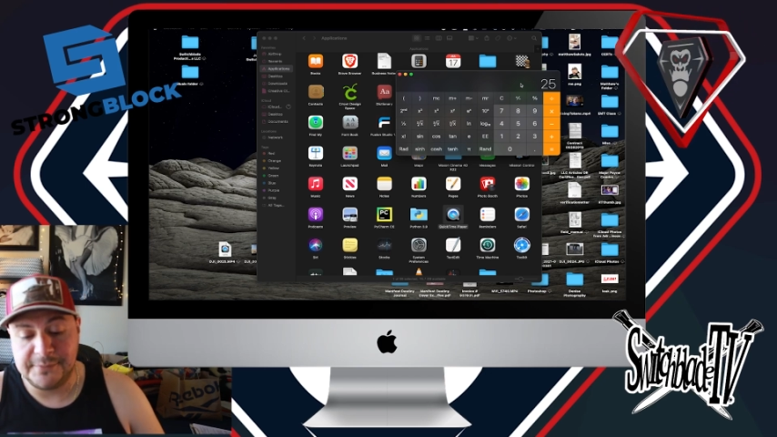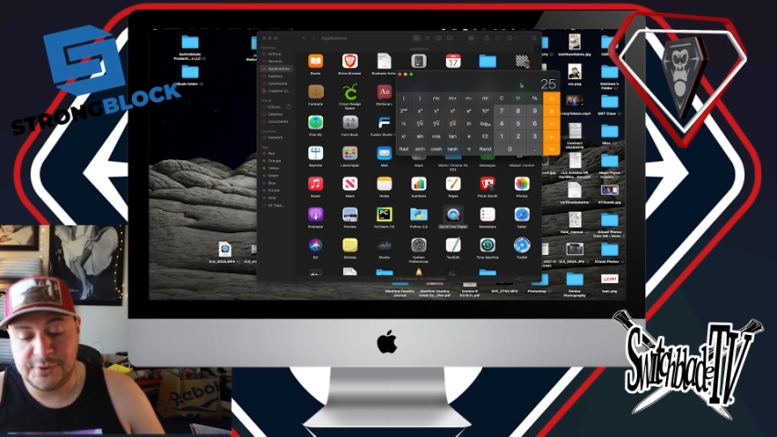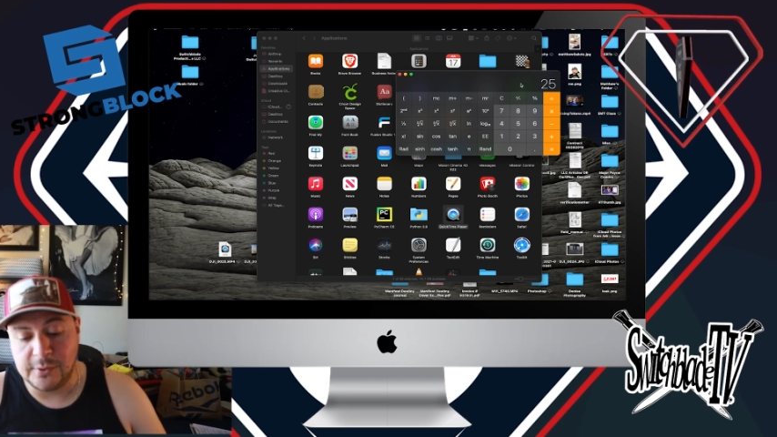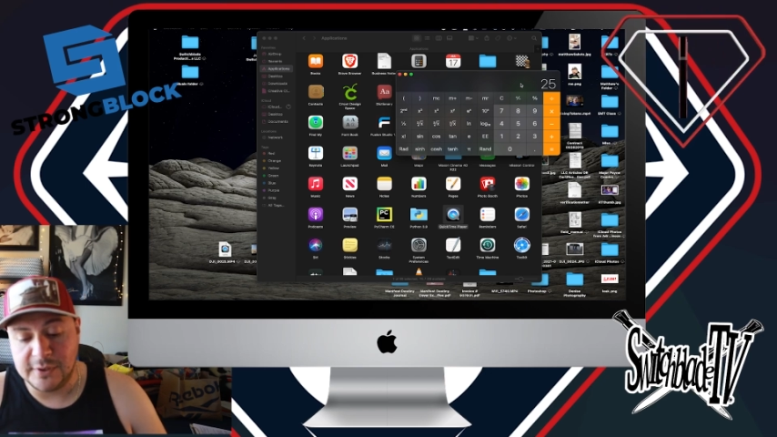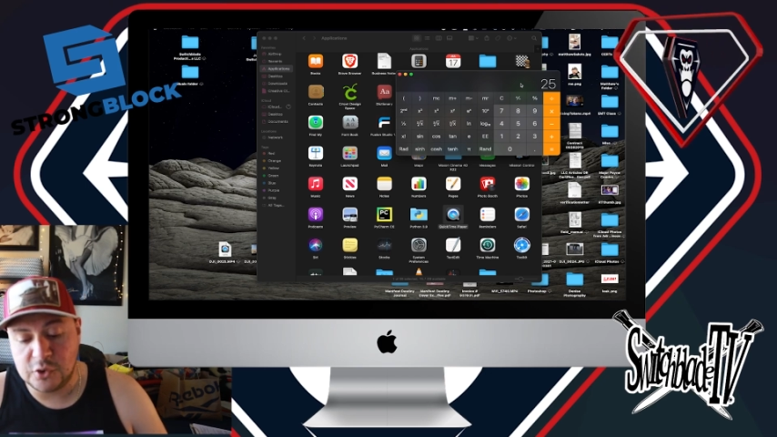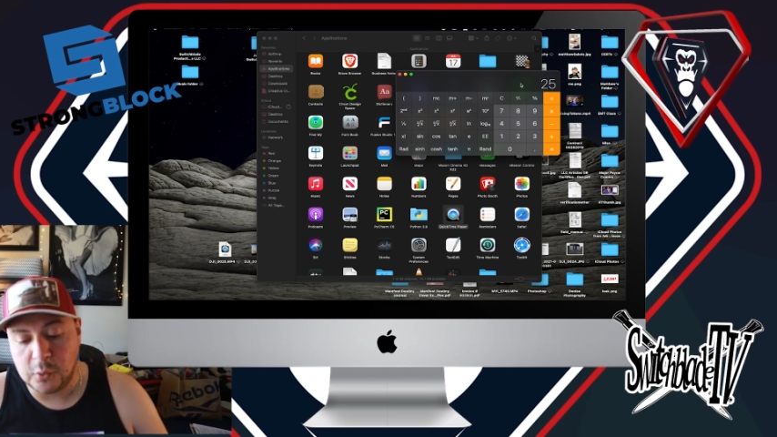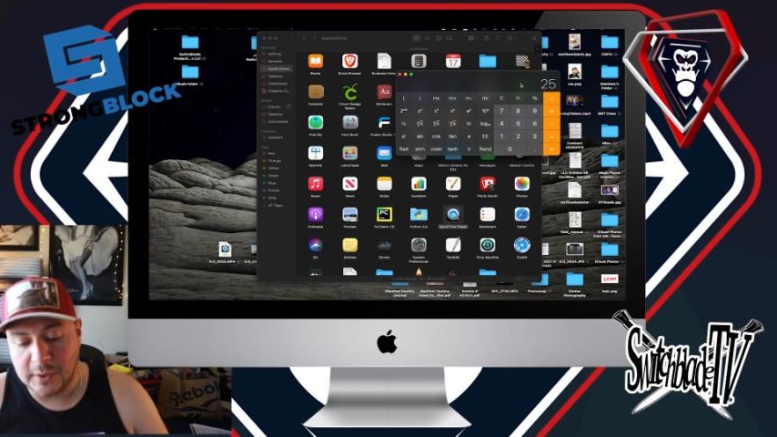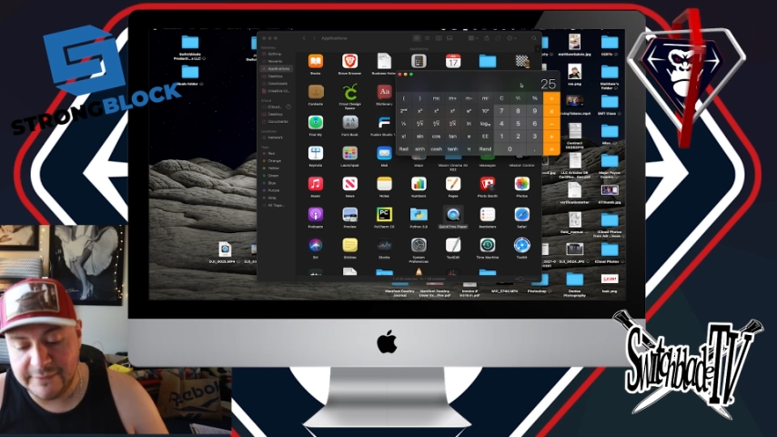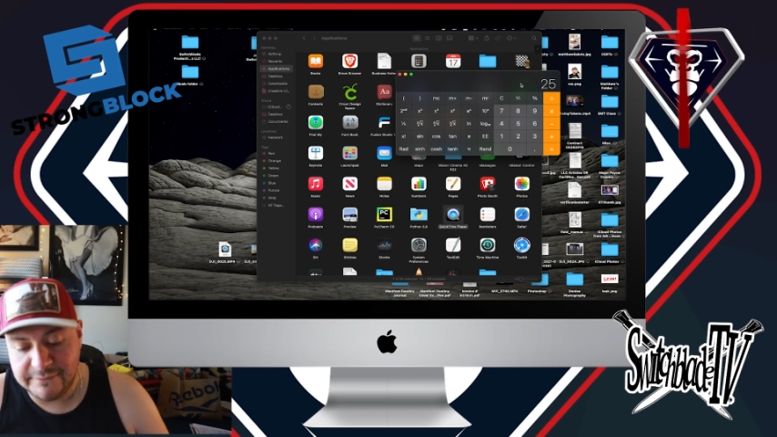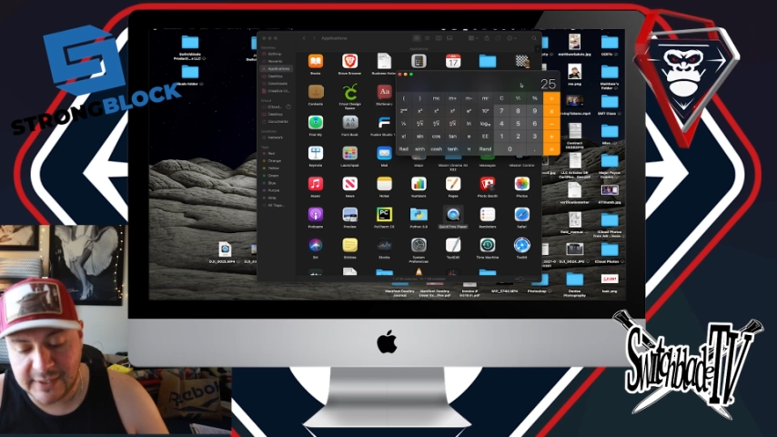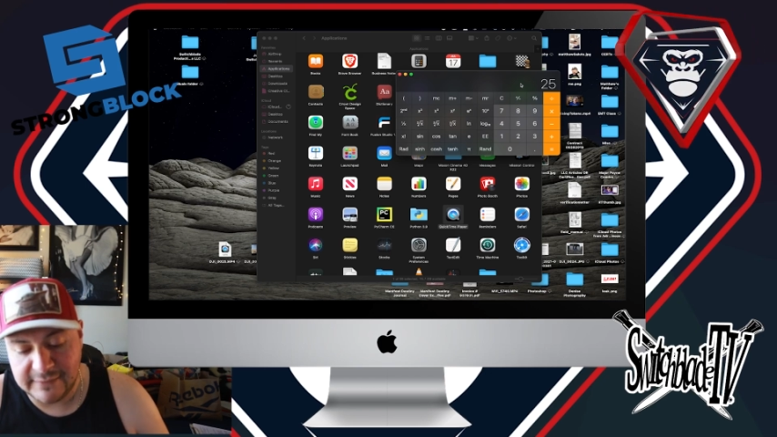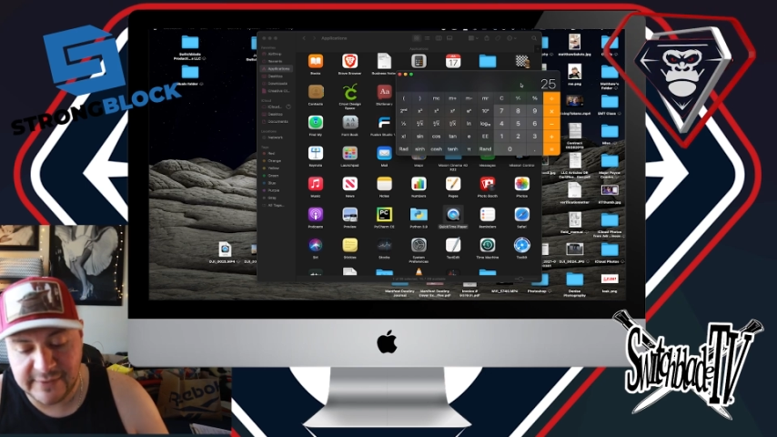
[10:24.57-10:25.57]
So in
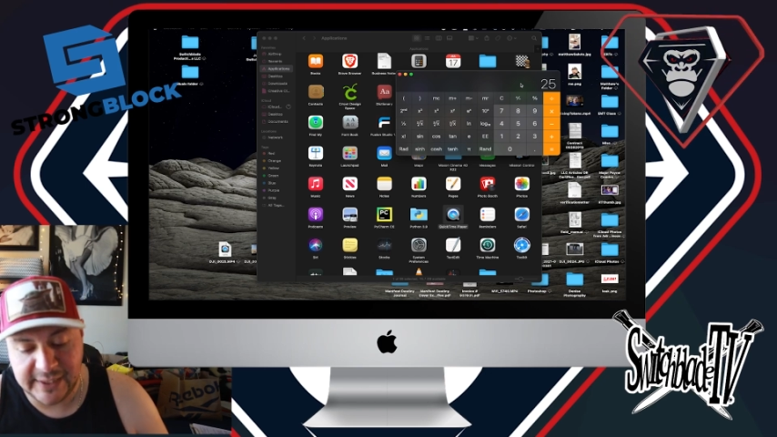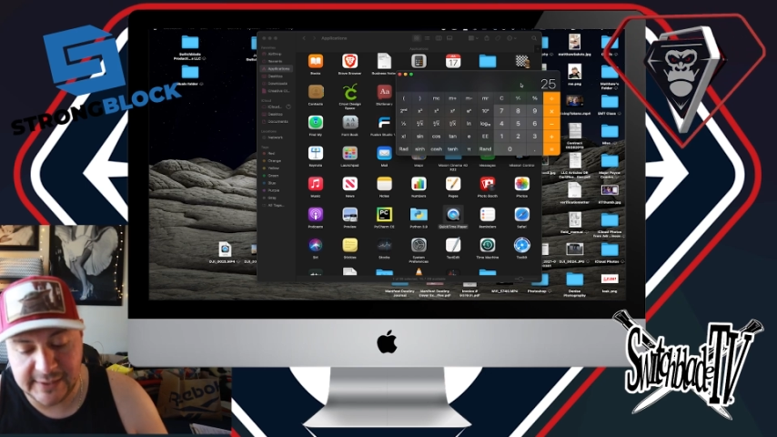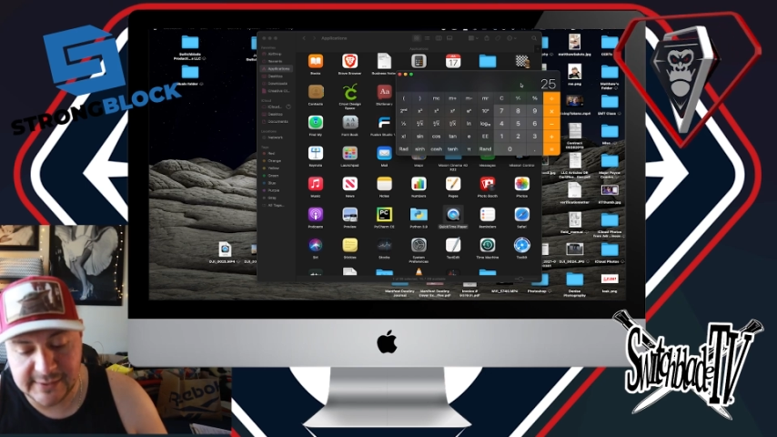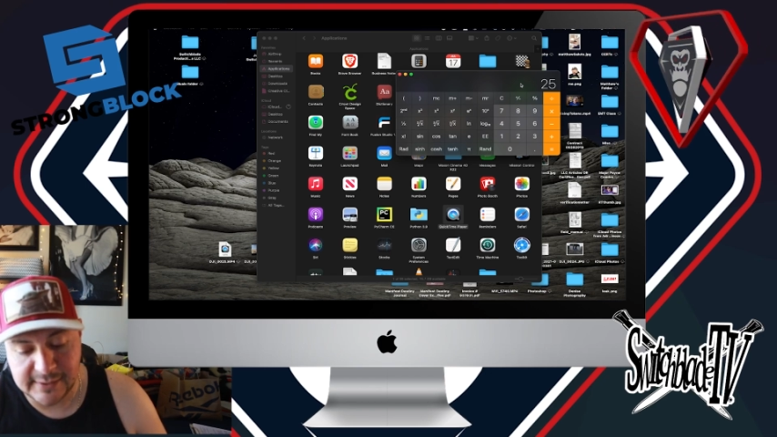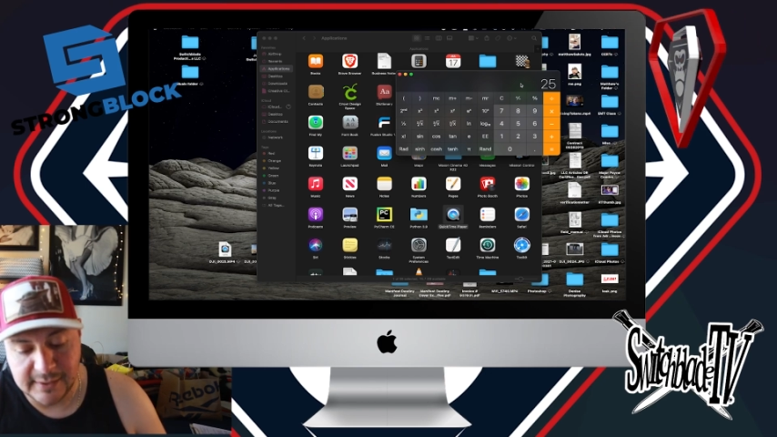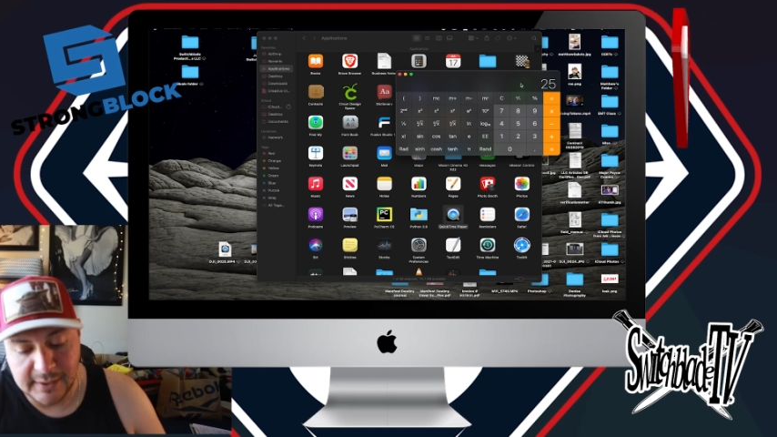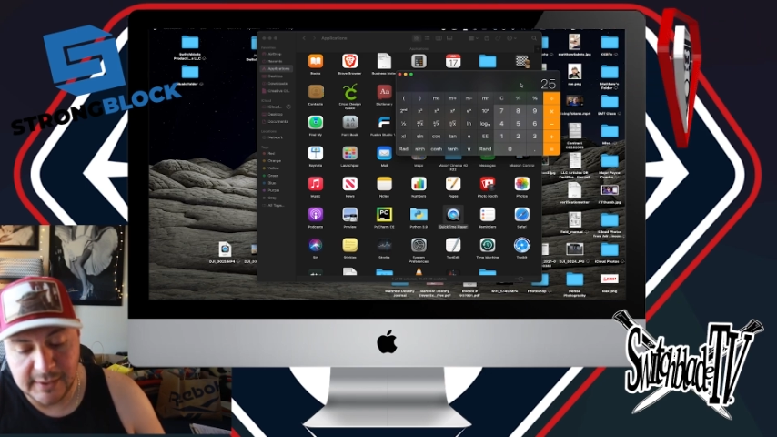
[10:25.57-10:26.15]
25 days,